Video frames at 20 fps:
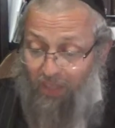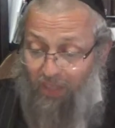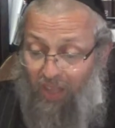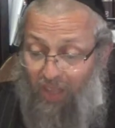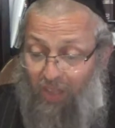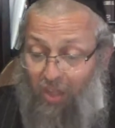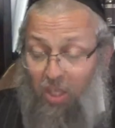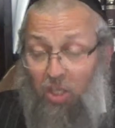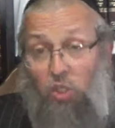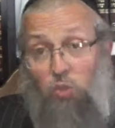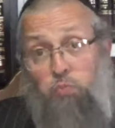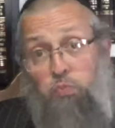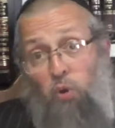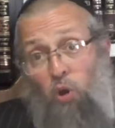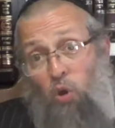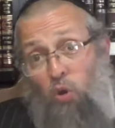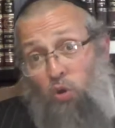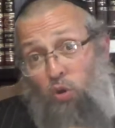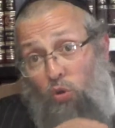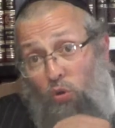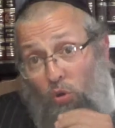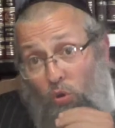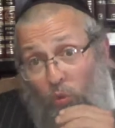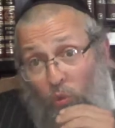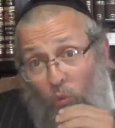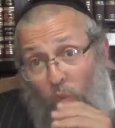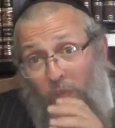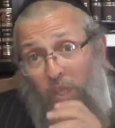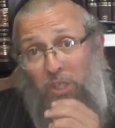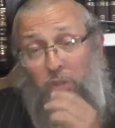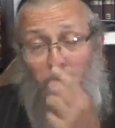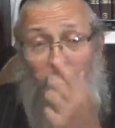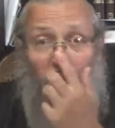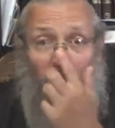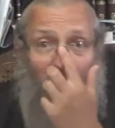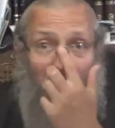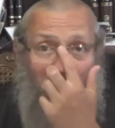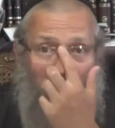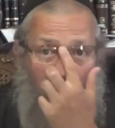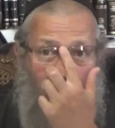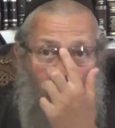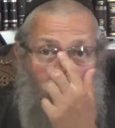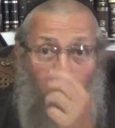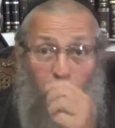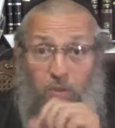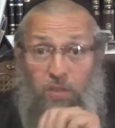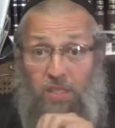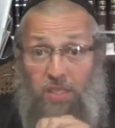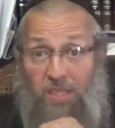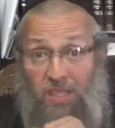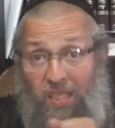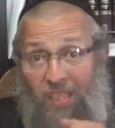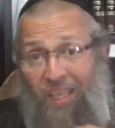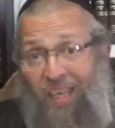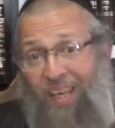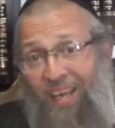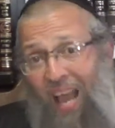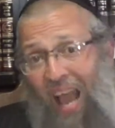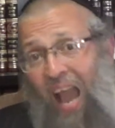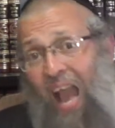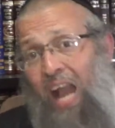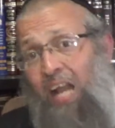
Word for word: that they spoke whispering about stealing